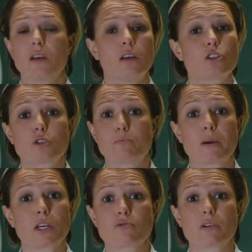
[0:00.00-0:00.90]
Just
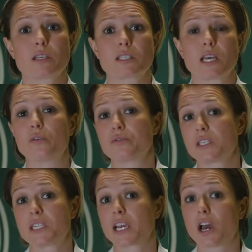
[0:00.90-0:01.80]
picture it yourself,
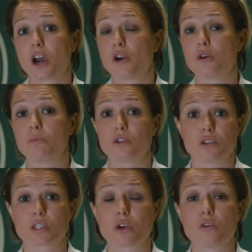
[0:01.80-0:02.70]
sitting at home on your
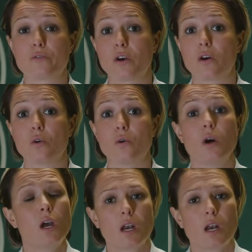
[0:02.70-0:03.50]
sofa or